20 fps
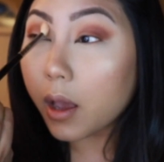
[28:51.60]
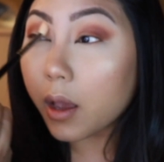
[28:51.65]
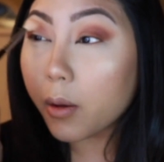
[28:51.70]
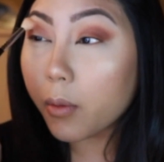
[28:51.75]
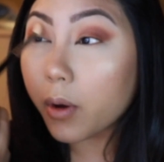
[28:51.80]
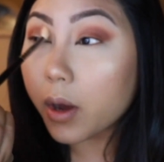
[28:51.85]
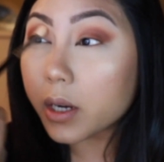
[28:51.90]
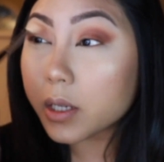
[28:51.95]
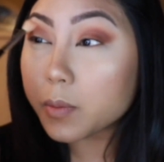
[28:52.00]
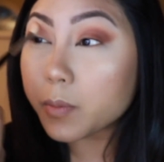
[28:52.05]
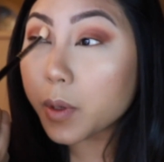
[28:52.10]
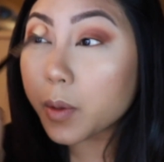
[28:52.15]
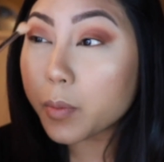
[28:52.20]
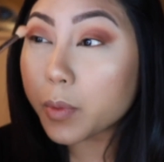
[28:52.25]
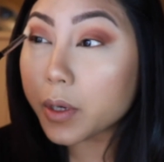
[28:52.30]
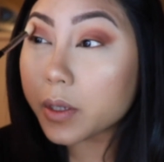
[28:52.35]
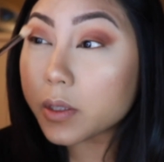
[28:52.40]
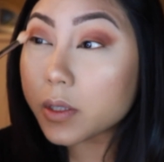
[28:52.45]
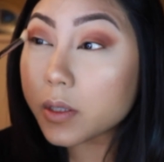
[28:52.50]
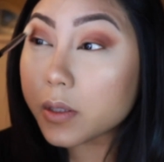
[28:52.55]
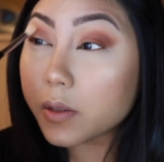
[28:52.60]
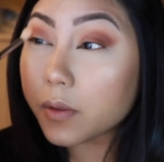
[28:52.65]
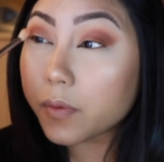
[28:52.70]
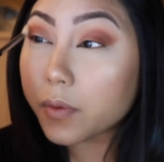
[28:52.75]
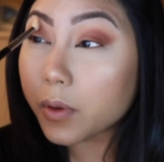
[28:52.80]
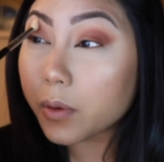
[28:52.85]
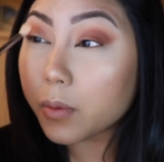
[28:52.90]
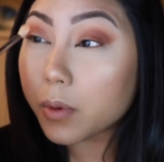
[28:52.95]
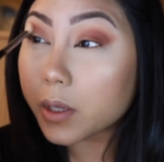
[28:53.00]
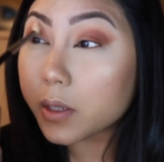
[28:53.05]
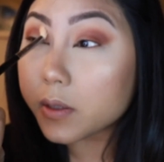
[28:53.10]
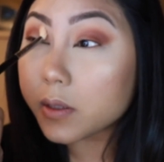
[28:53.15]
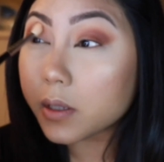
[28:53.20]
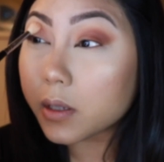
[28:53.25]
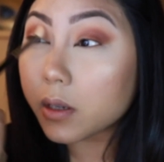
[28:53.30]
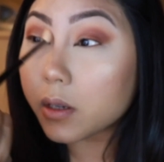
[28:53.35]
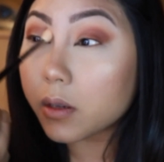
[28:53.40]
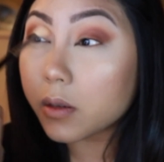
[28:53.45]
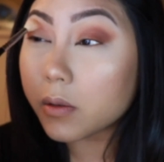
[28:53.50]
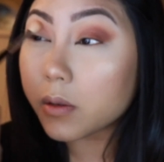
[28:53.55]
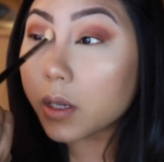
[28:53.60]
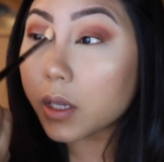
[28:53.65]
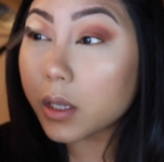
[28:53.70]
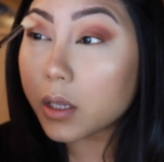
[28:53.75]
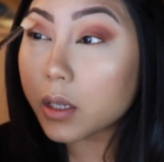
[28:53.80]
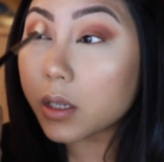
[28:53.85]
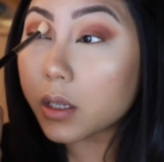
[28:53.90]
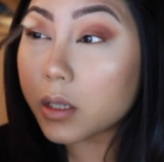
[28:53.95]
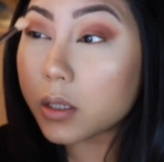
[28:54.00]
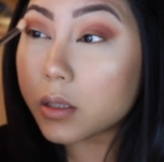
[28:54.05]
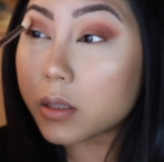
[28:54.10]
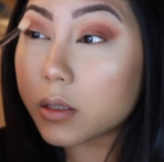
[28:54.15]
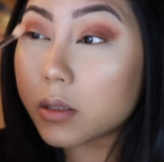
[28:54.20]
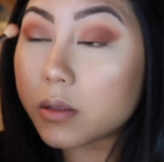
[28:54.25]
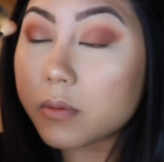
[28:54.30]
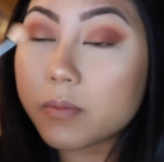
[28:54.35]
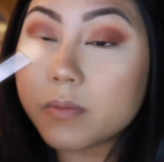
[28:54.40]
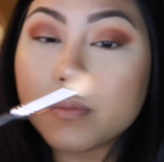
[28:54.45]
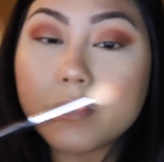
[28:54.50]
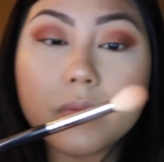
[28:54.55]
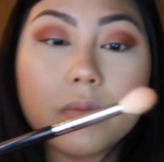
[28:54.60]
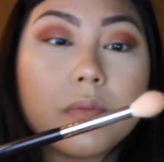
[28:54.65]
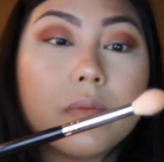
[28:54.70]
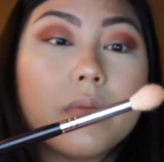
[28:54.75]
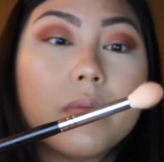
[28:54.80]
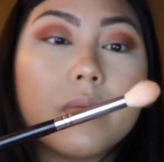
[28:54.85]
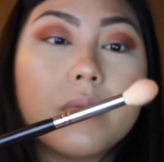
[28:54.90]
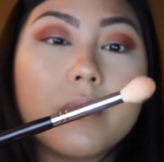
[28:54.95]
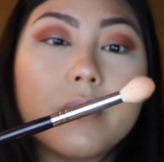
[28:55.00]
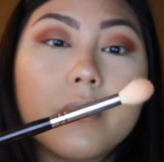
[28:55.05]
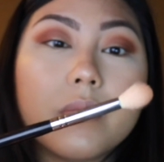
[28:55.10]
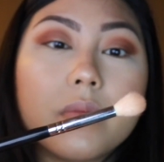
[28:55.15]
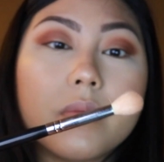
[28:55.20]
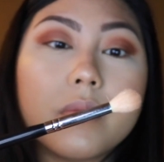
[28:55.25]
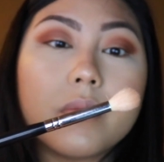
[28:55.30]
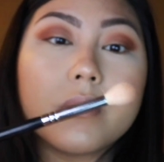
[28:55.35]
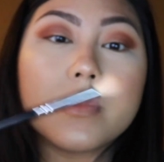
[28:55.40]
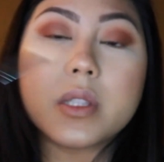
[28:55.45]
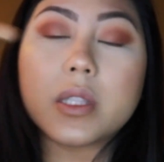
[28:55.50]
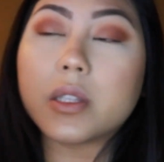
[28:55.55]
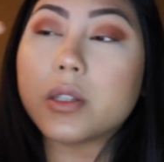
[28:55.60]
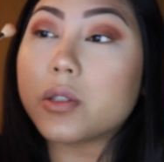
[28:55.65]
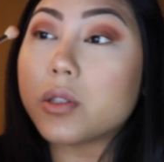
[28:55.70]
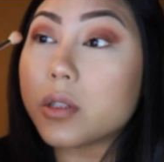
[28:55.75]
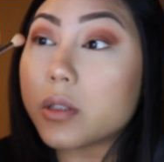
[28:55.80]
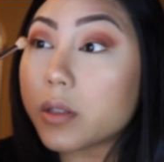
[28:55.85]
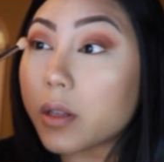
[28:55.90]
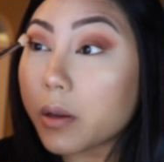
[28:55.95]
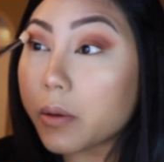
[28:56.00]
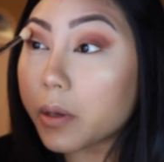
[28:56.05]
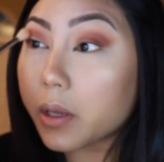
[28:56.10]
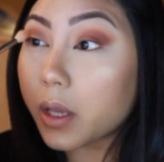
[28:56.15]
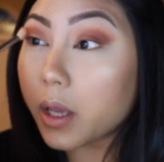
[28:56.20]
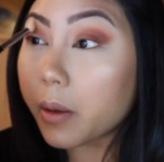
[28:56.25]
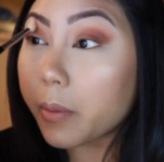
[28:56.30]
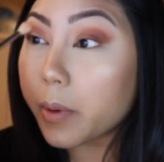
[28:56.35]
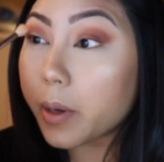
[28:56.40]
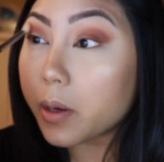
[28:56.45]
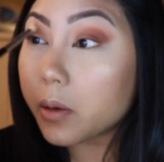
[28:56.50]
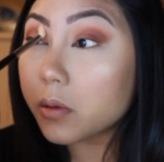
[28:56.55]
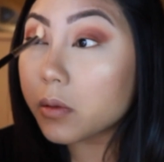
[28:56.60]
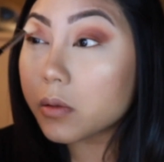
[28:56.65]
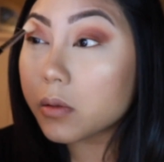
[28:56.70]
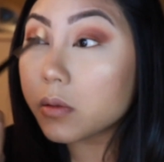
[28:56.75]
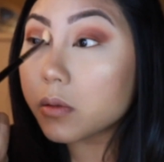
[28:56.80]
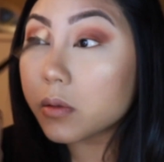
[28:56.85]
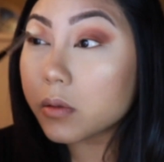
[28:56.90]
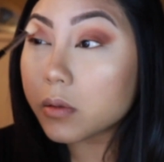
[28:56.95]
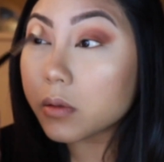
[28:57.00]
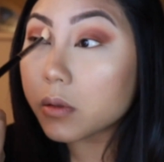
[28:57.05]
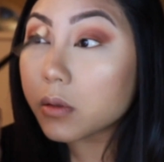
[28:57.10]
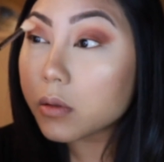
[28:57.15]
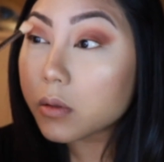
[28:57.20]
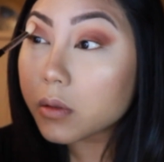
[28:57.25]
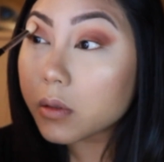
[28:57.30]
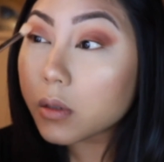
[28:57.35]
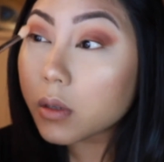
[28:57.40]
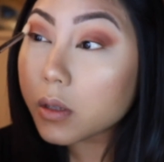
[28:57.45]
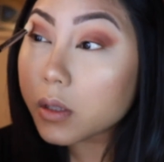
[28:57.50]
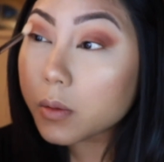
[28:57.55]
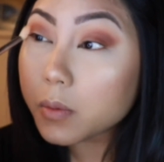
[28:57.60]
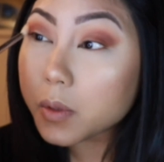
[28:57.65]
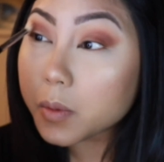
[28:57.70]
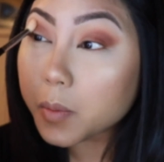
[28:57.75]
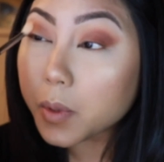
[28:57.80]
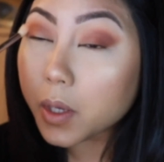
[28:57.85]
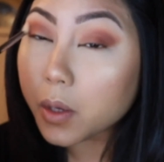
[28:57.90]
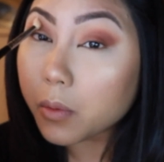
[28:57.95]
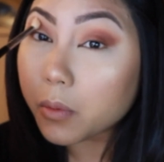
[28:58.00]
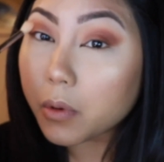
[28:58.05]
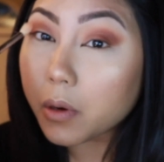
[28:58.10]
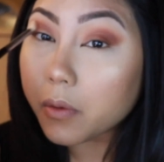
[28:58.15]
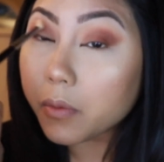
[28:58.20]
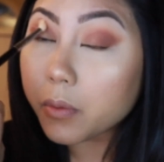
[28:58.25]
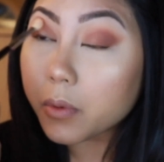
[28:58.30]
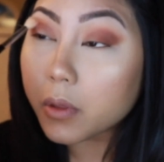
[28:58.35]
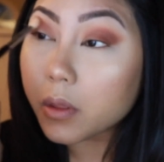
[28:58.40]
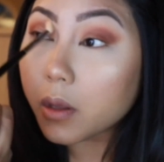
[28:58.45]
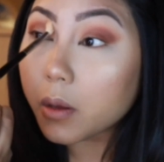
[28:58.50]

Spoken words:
washed my brushes a few weeks ago, and that's just how it came out. Because I was being rough with